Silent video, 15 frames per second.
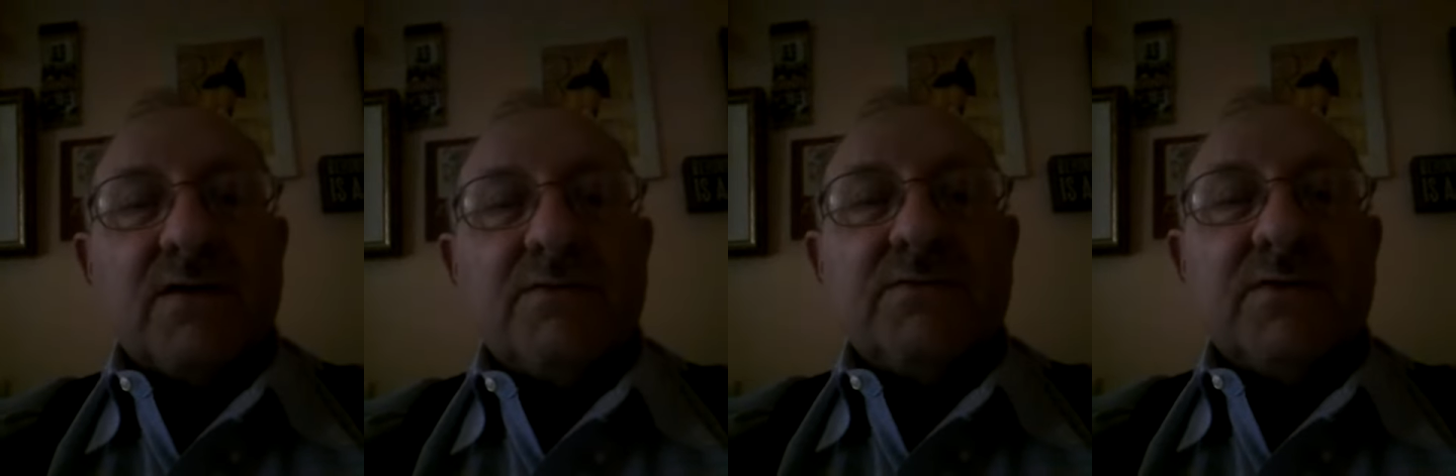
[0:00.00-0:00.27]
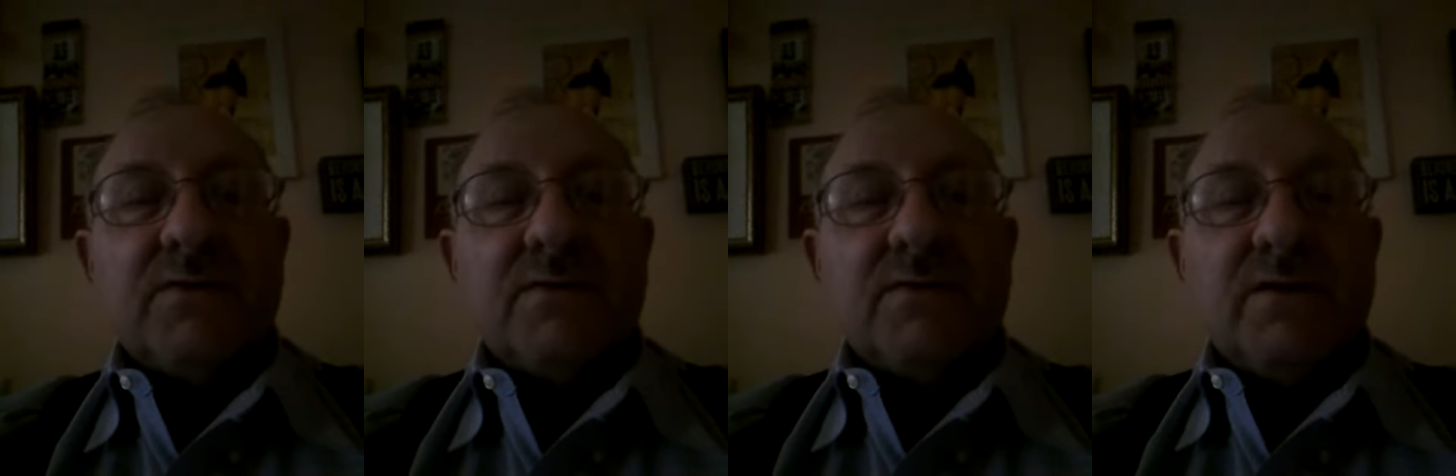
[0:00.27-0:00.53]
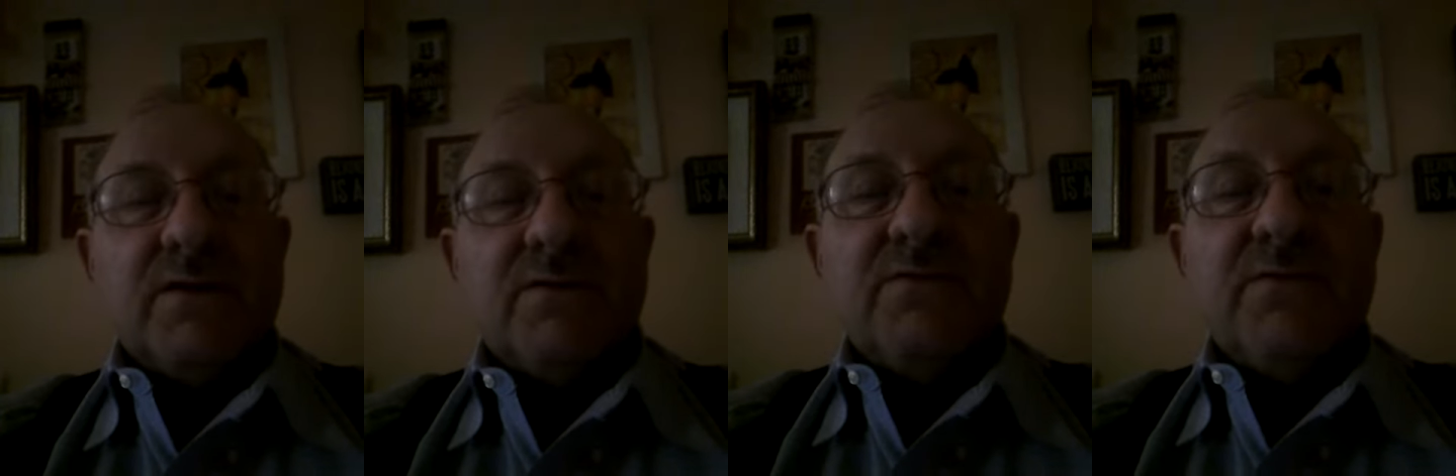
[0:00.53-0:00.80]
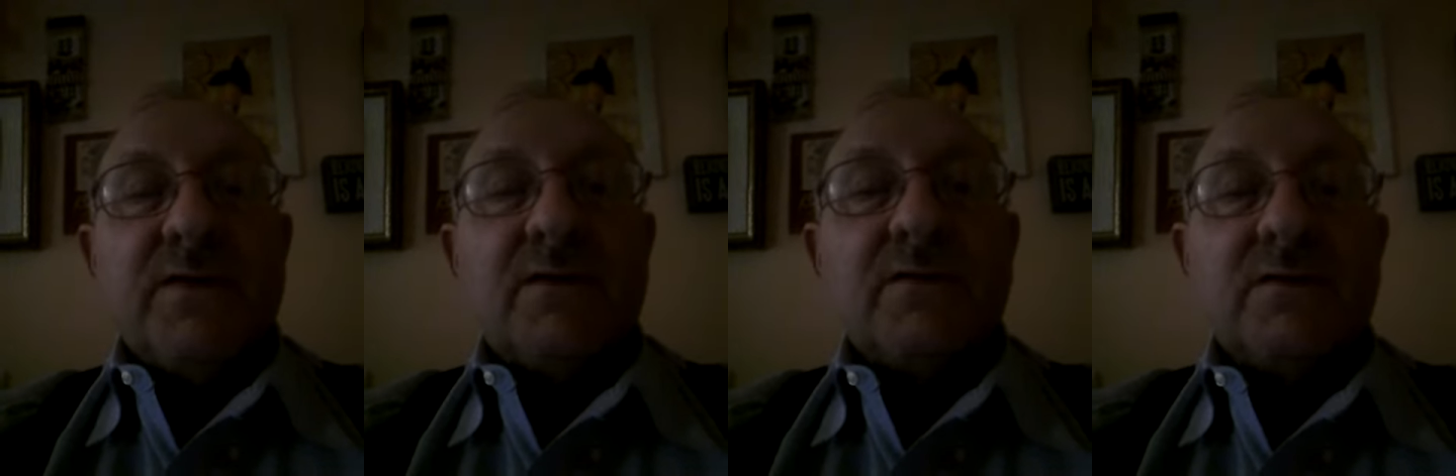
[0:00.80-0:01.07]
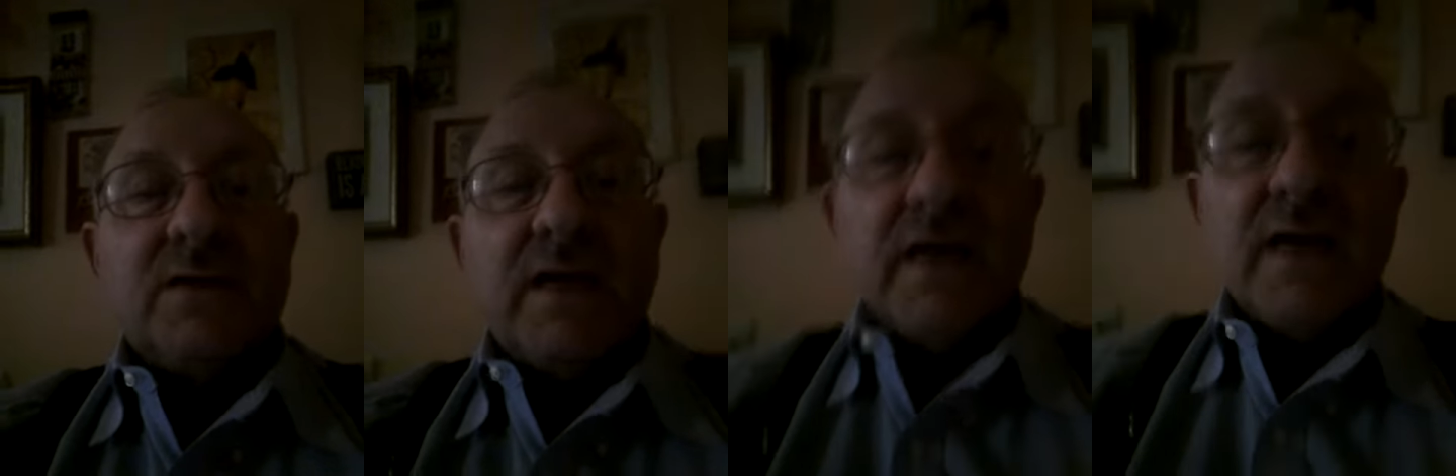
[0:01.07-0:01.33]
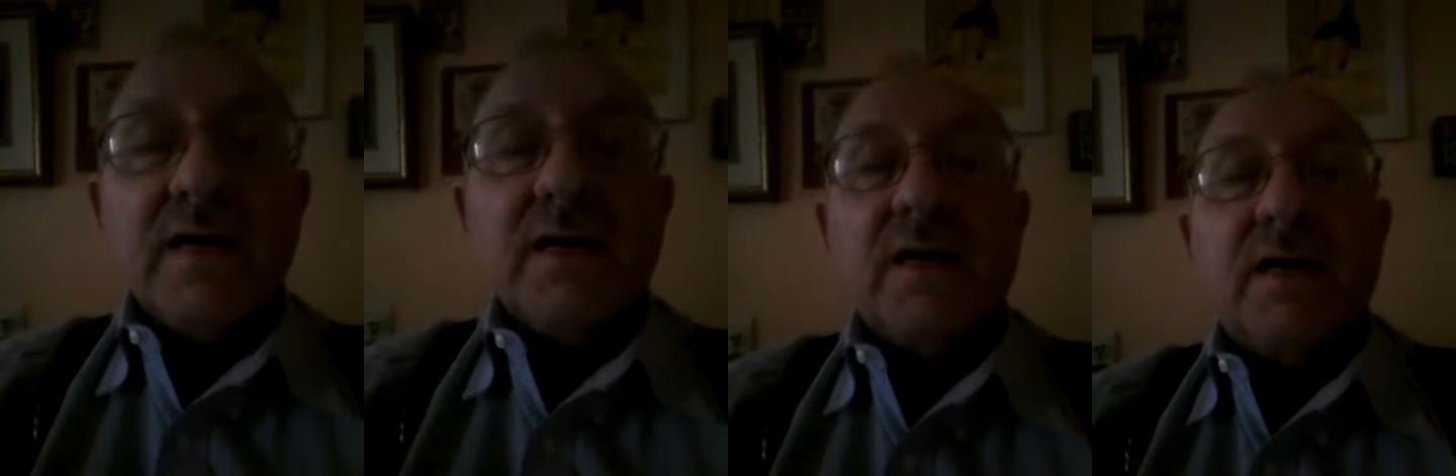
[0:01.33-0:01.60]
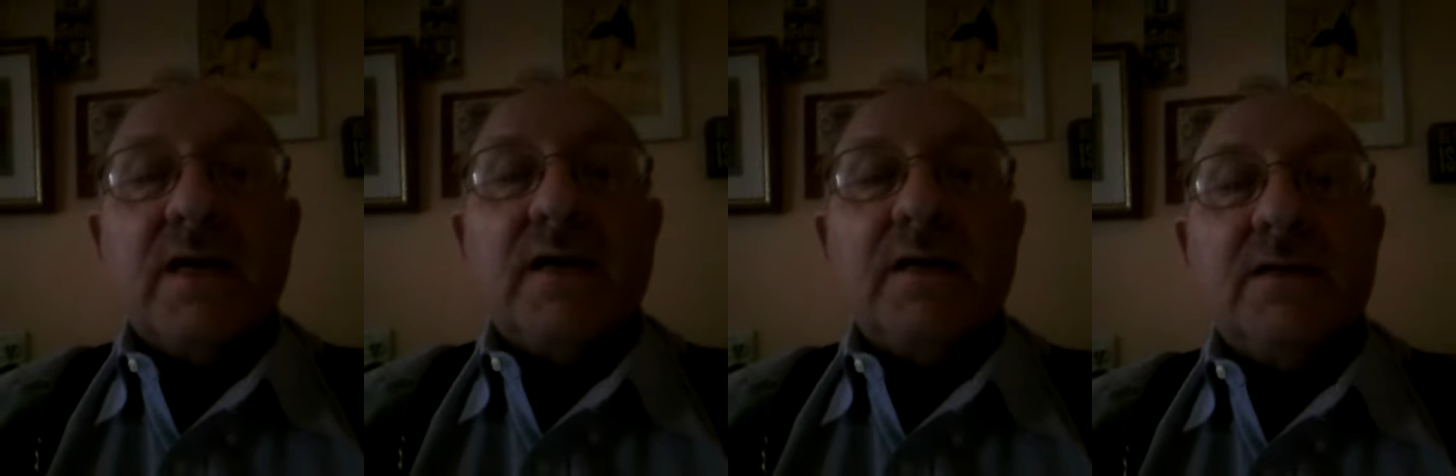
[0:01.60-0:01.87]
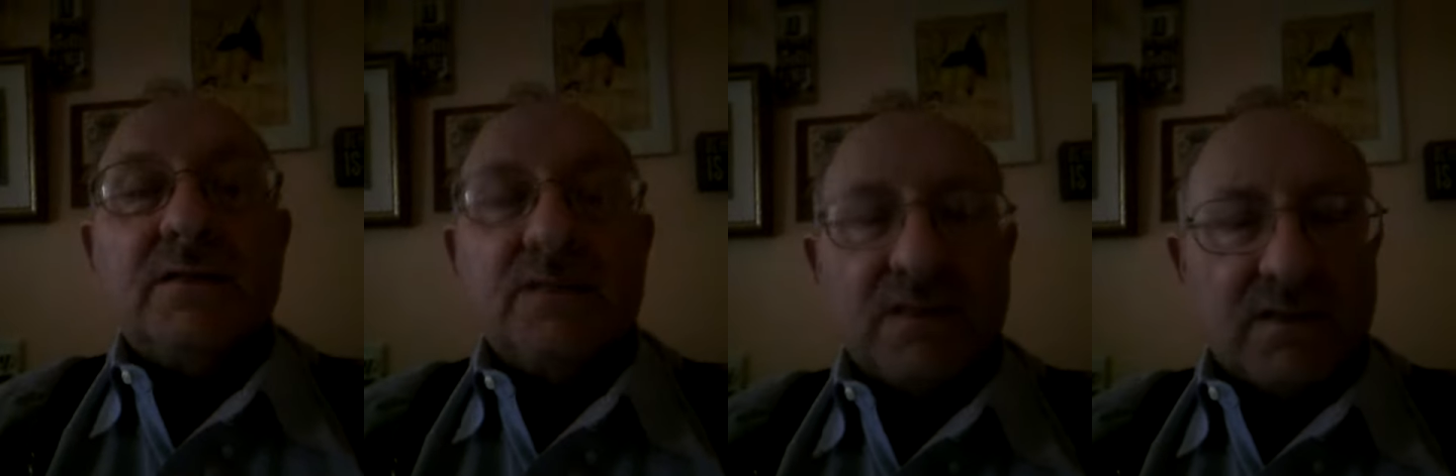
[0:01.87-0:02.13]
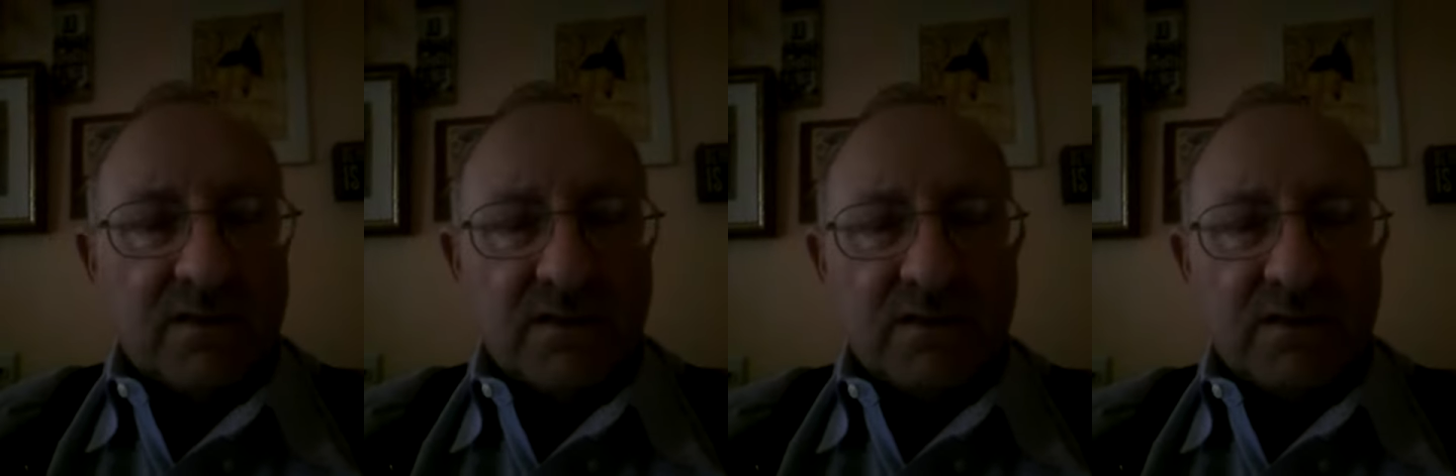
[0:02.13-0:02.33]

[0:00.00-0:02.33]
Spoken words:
of a failed candidate.